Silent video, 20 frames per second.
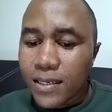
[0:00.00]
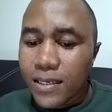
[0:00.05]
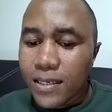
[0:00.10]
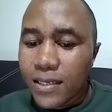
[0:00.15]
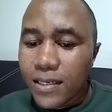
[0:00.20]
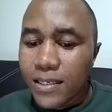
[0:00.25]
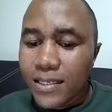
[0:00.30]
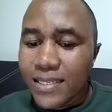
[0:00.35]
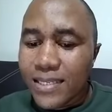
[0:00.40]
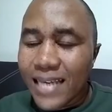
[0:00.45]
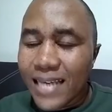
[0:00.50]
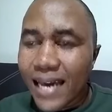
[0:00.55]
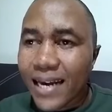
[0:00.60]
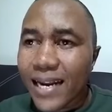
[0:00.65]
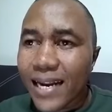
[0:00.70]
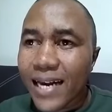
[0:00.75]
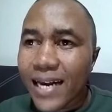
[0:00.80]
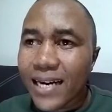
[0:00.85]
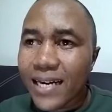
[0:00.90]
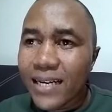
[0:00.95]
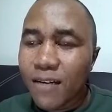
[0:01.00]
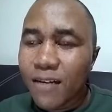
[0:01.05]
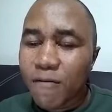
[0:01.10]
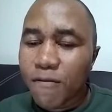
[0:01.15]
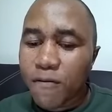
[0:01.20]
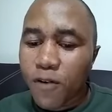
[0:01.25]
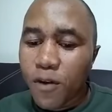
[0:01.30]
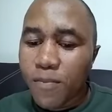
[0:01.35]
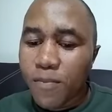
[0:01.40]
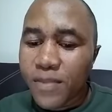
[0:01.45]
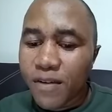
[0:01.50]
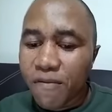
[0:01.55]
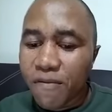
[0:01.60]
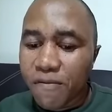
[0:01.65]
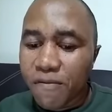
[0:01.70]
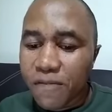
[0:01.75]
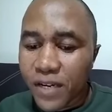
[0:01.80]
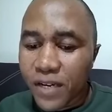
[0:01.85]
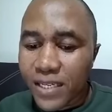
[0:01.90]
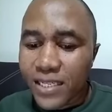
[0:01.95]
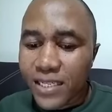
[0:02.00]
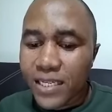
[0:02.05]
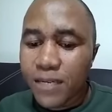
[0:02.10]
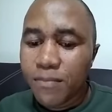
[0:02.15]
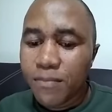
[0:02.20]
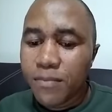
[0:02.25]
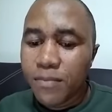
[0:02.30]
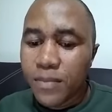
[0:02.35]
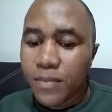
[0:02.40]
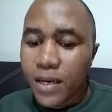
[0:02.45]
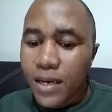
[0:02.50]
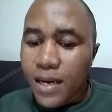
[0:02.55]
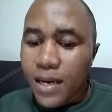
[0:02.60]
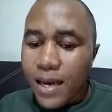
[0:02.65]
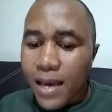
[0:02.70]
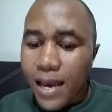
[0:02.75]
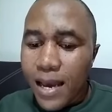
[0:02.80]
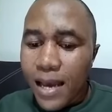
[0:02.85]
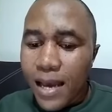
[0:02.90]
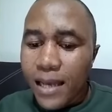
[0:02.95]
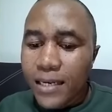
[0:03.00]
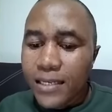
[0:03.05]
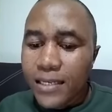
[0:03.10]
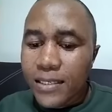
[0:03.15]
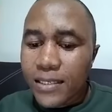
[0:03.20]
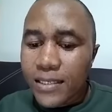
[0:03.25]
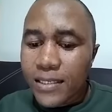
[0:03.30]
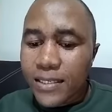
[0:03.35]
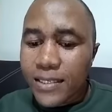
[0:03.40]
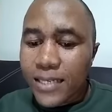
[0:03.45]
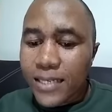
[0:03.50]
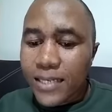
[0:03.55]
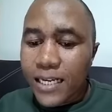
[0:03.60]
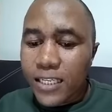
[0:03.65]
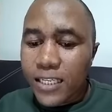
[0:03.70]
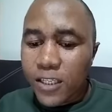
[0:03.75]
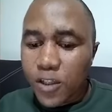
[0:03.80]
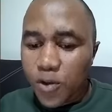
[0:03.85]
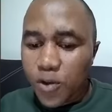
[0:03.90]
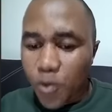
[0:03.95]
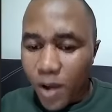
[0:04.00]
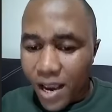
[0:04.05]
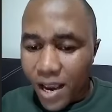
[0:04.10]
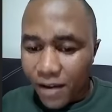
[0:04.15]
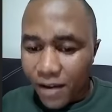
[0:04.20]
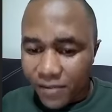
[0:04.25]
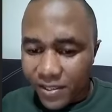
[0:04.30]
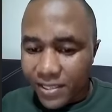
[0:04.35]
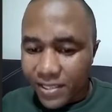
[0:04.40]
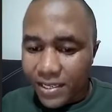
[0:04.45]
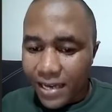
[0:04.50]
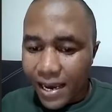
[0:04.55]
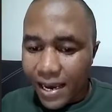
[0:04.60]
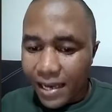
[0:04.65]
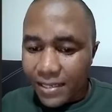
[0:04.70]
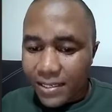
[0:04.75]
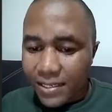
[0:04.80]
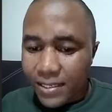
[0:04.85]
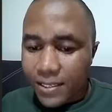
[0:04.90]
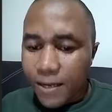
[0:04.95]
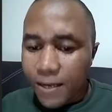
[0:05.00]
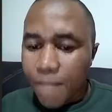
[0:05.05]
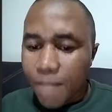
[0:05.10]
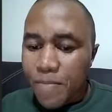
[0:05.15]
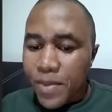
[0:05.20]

is directly from the victim and straight to FCS.